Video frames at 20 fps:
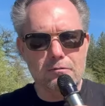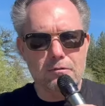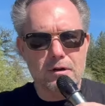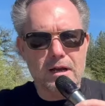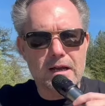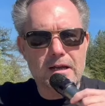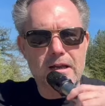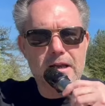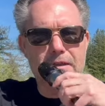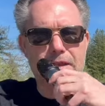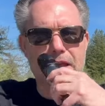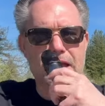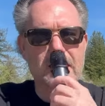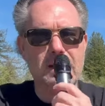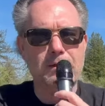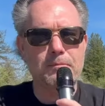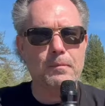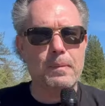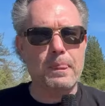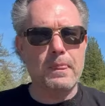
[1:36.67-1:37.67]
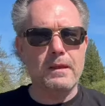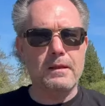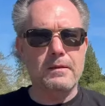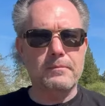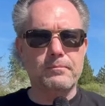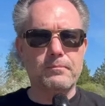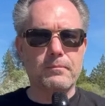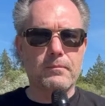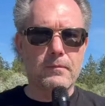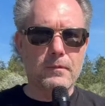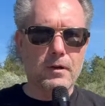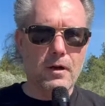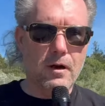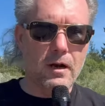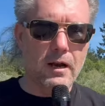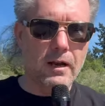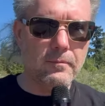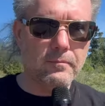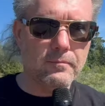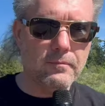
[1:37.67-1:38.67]
righty then. All
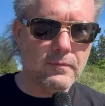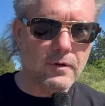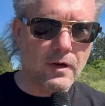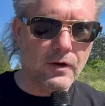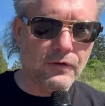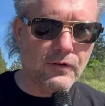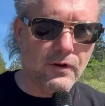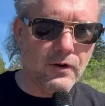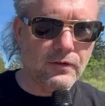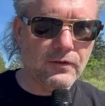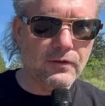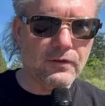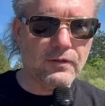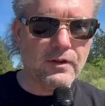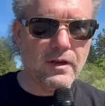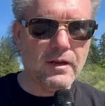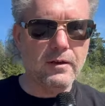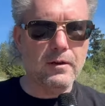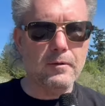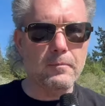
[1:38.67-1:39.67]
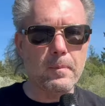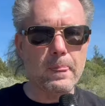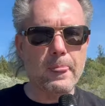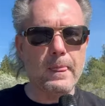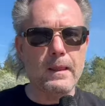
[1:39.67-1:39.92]
right, all serious inside here